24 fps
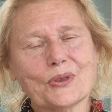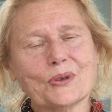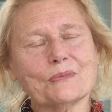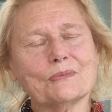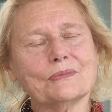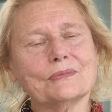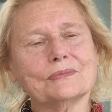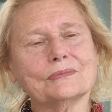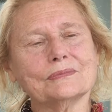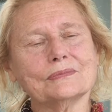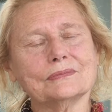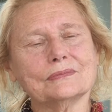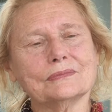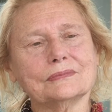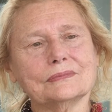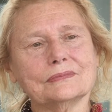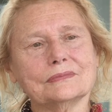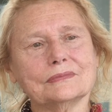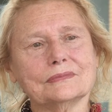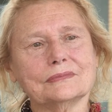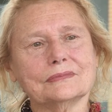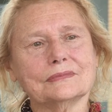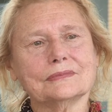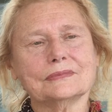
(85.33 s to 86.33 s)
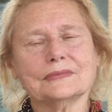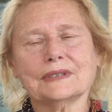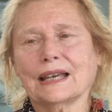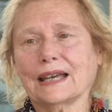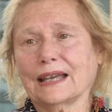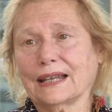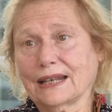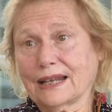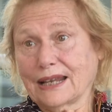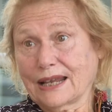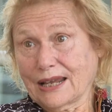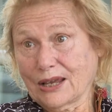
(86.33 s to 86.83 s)
them
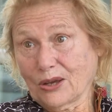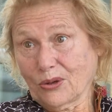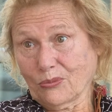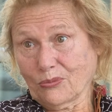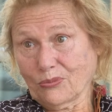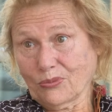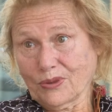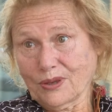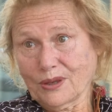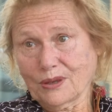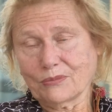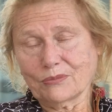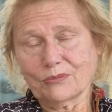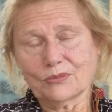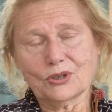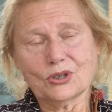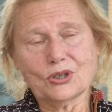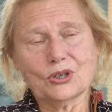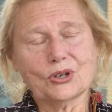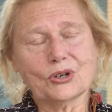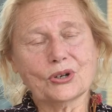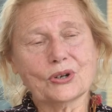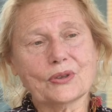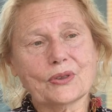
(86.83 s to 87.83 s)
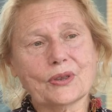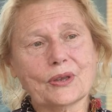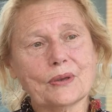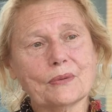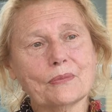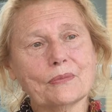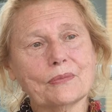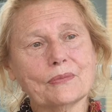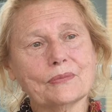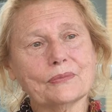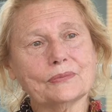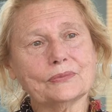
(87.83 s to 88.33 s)
and helped them, cure
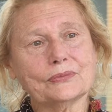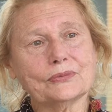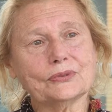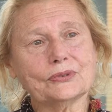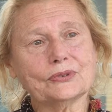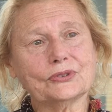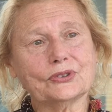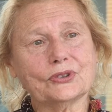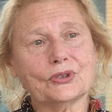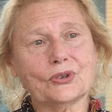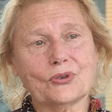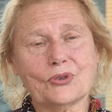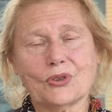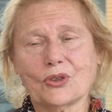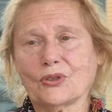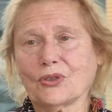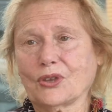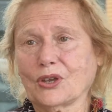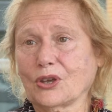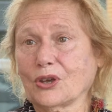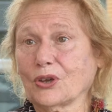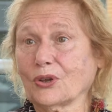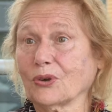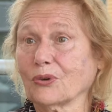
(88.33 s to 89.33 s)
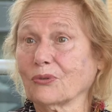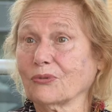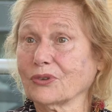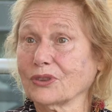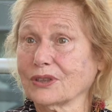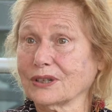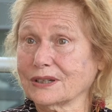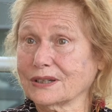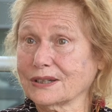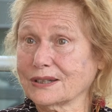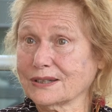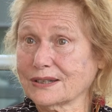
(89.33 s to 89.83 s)
them, so that they got over
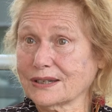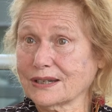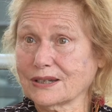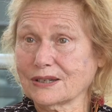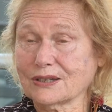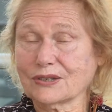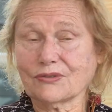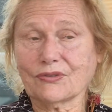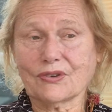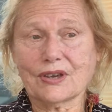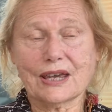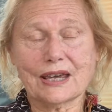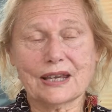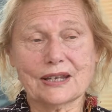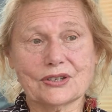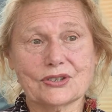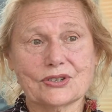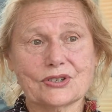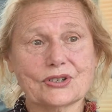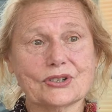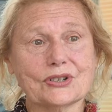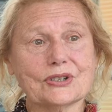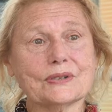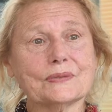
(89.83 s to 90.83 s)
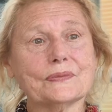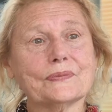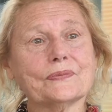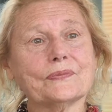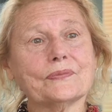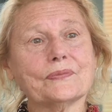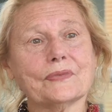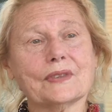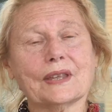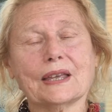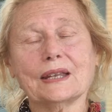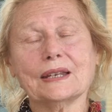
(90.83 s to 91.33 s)
the disease faster
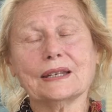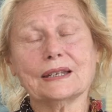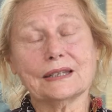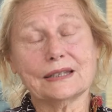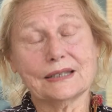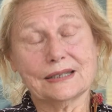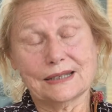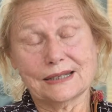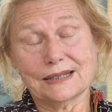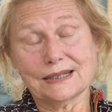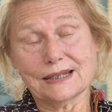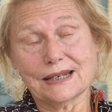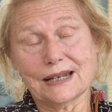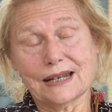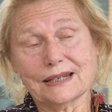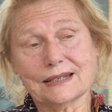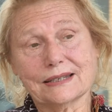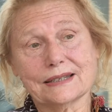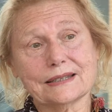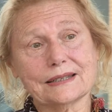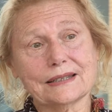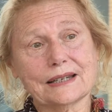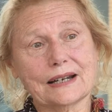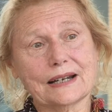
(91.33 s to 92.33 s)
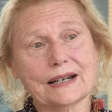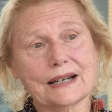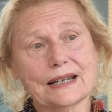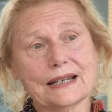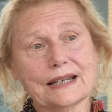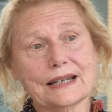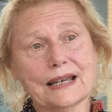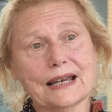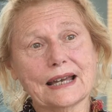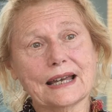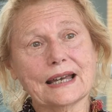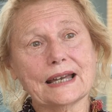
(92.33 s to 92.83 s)
and didn't necessarily
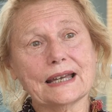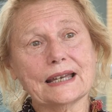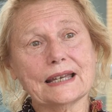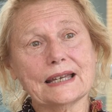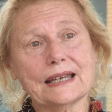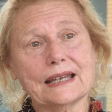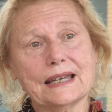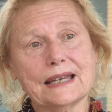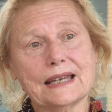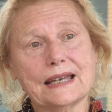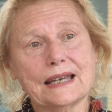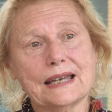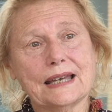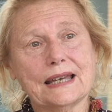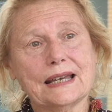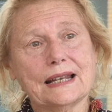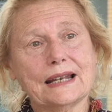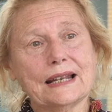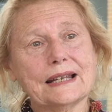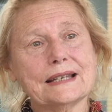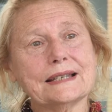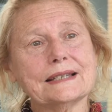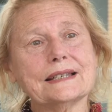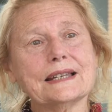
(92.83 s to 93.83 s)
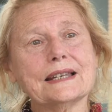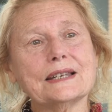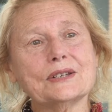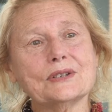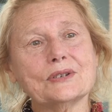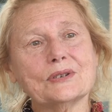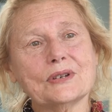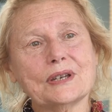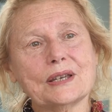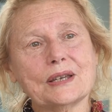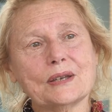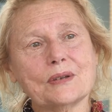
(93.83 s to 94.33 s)
die. And I said
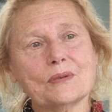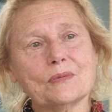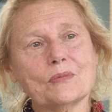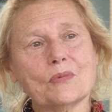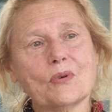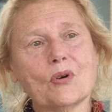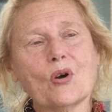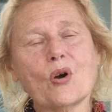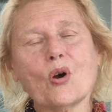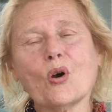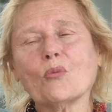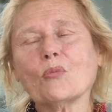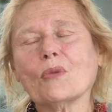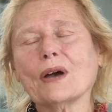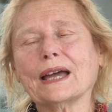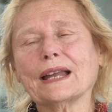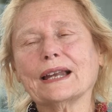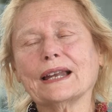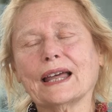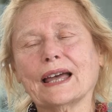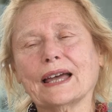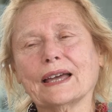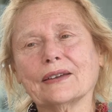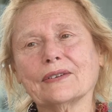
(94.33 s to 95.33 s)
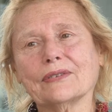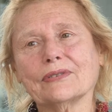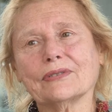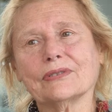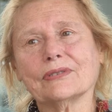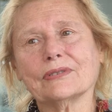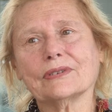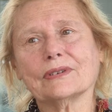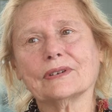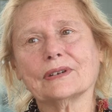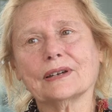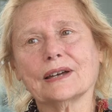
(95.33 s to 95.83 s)
to him, all my life,
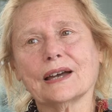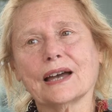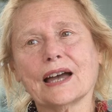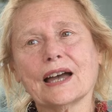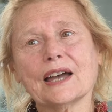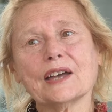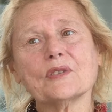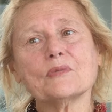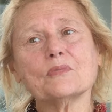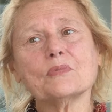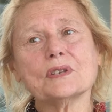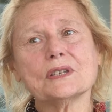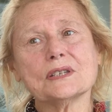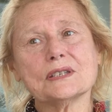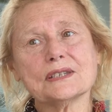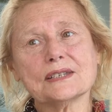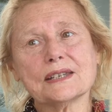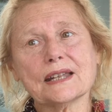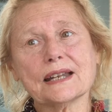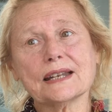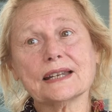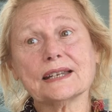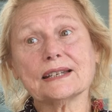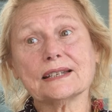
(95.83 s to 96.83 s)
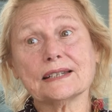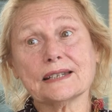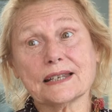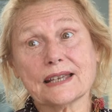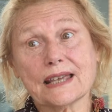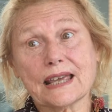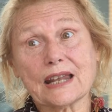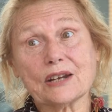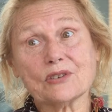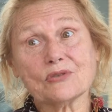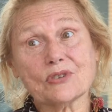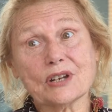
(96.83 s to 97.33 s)
I have been studying to
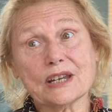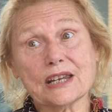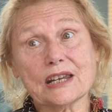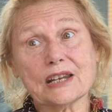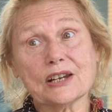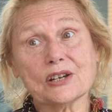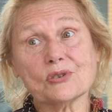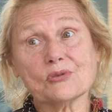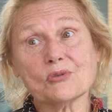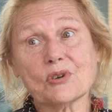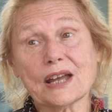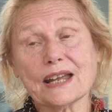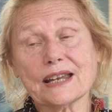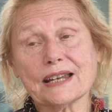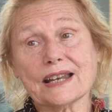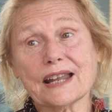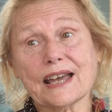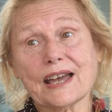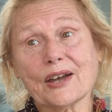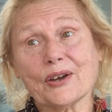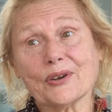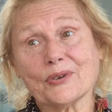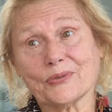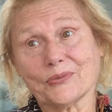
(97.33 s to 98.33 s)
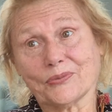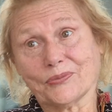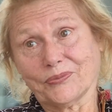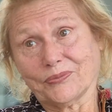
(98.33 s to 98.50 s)
get here right now.